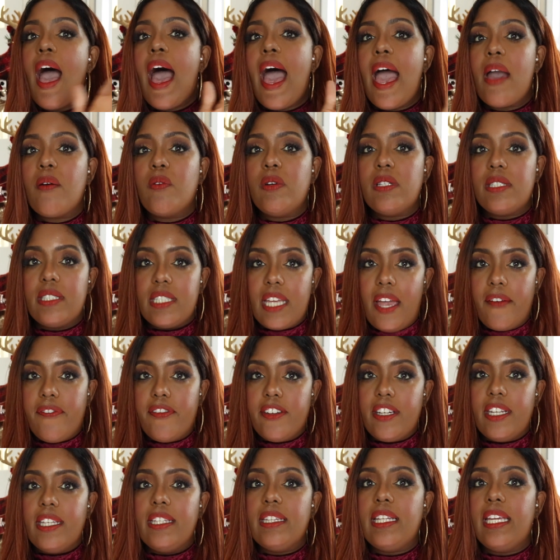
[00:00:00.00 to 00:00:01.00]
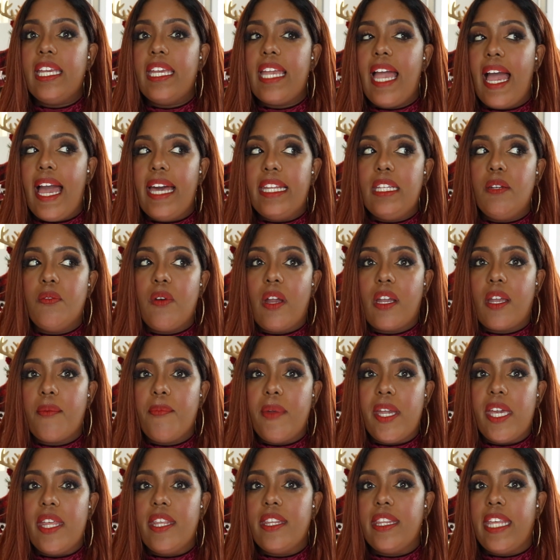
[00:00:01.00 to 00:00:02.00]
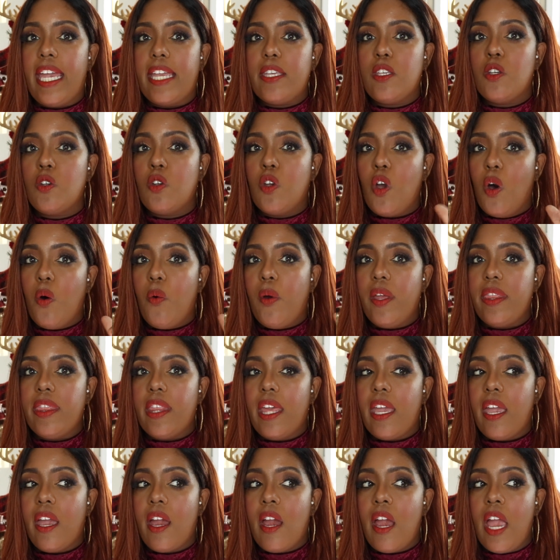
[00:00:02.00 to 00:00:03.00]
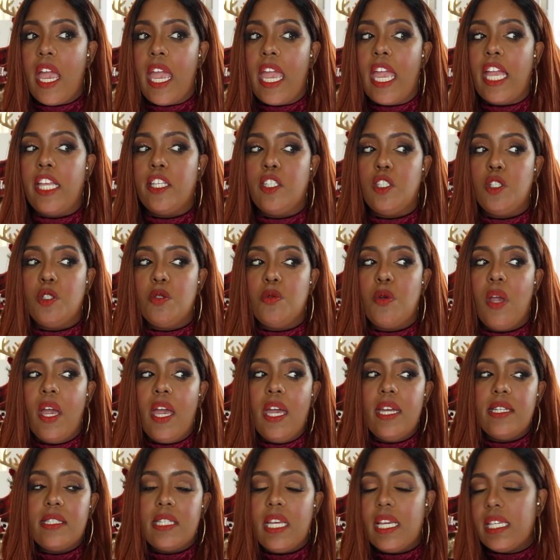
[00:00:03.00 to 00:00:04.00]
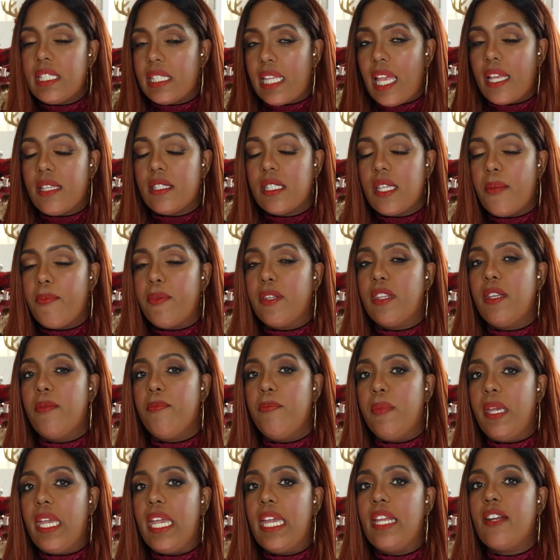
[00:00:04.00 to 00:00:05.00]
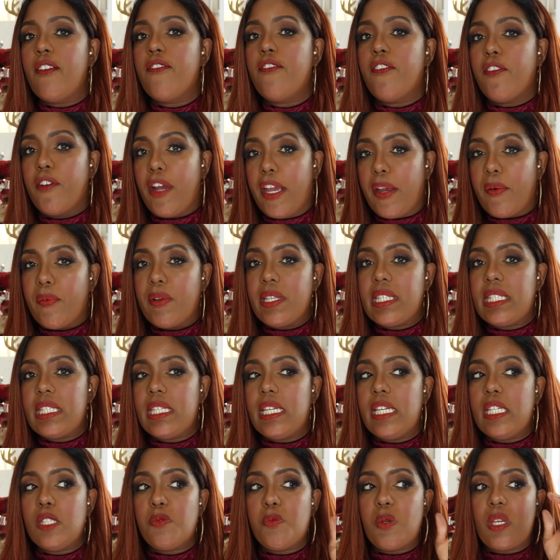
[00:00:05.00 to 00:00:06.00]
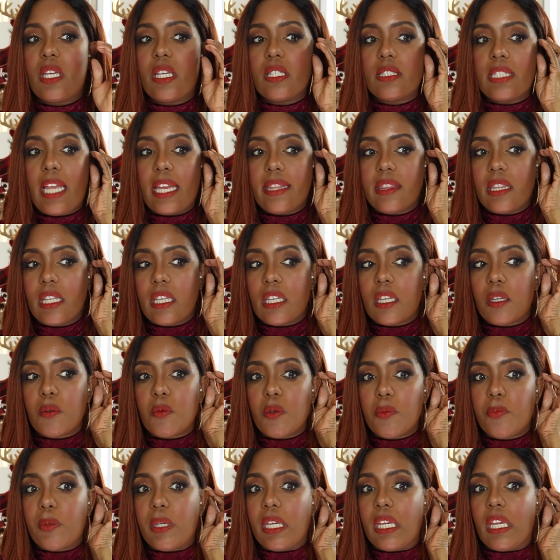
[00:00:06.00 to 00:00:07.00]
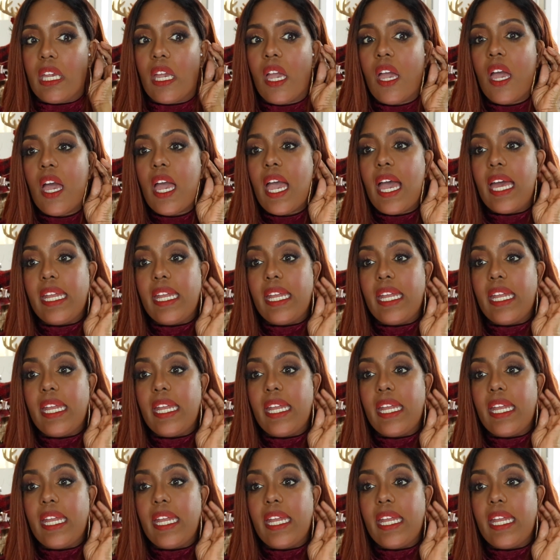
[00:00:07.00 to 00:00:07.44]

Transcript: I would definitely highly recommend that you go in there and you test out some of the men fragrances because I think it would be